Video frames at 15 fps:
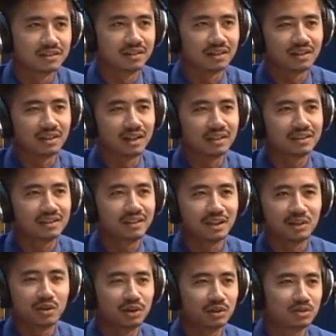rather than
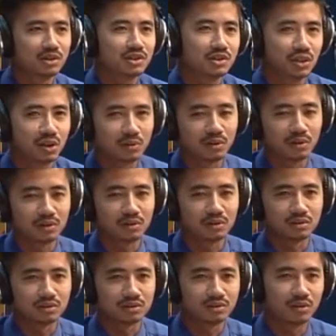going to the shop
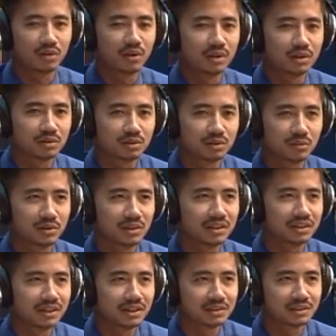or going to typical
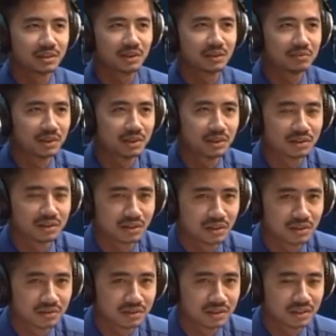desktop because
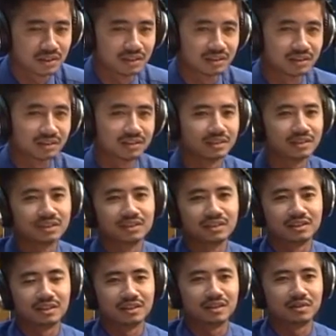of
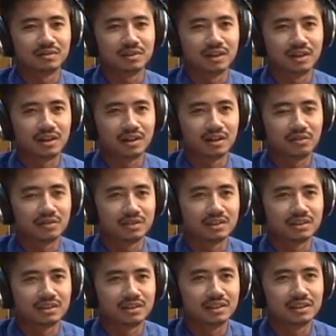
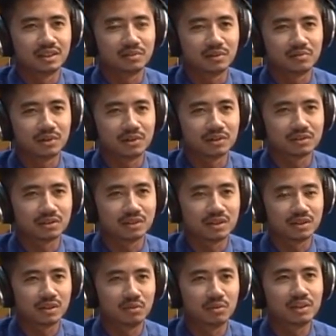in terms of because
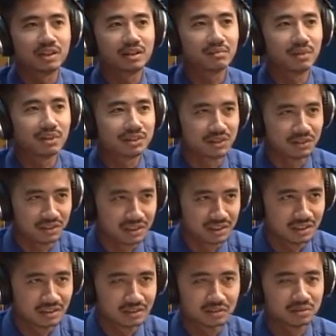you're worried about the
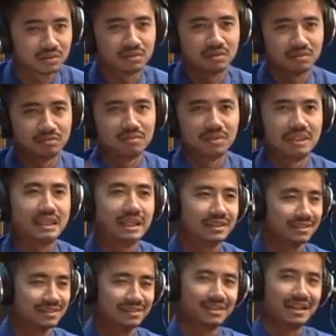security. So
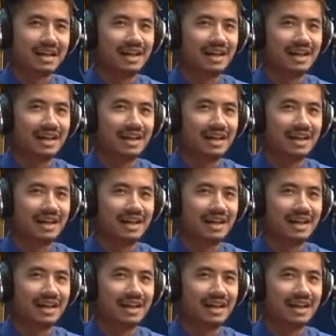that's,